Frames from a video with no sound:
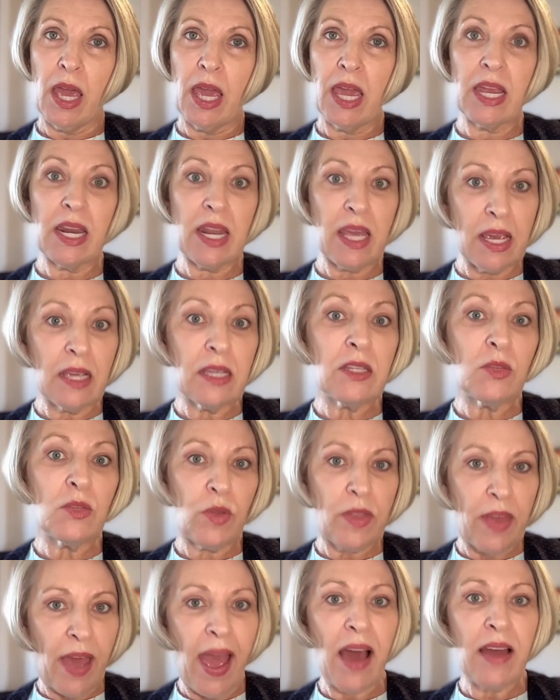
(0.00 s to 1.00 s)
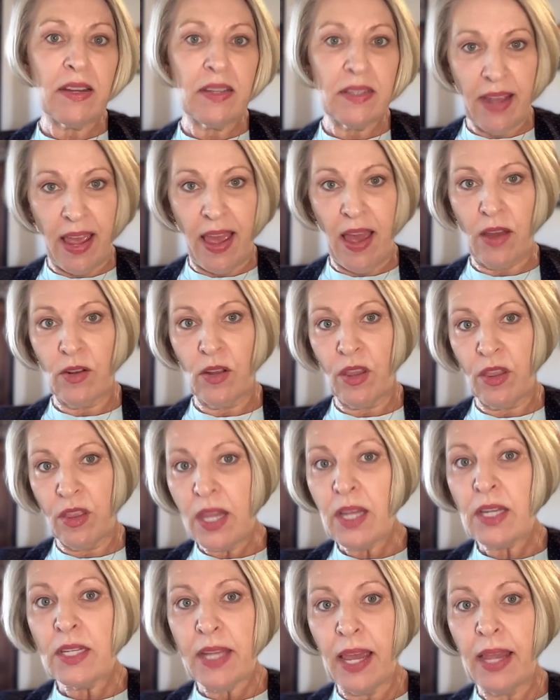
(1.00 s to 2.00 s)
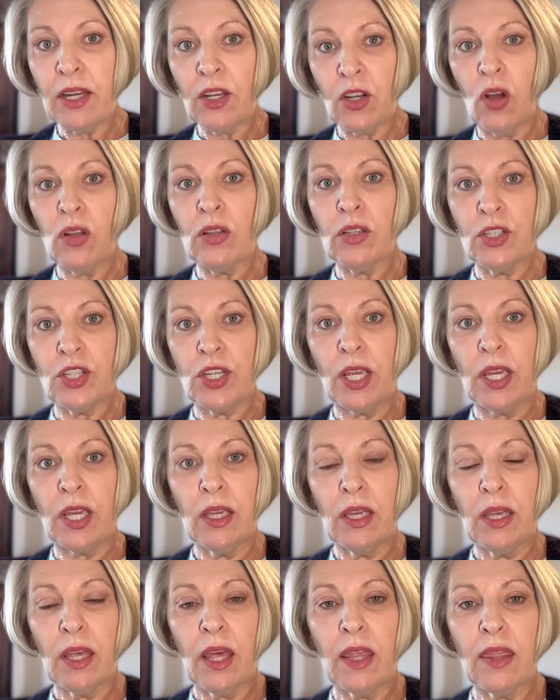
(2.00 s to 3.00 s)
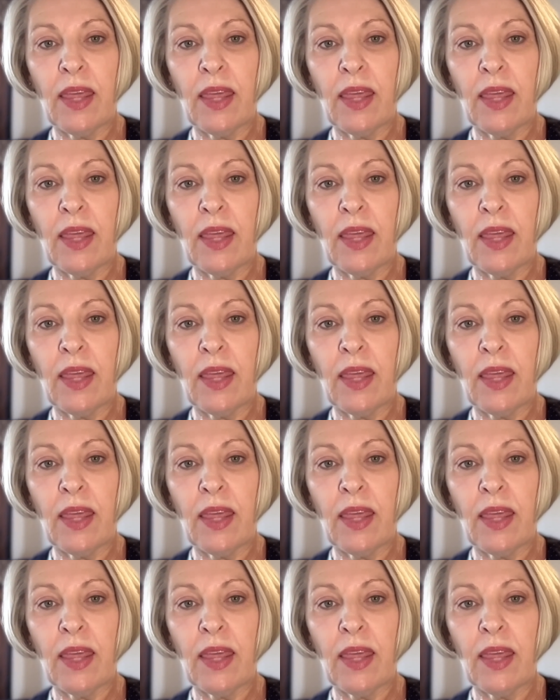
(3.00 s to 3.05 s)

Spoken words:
it is without a doubt the technology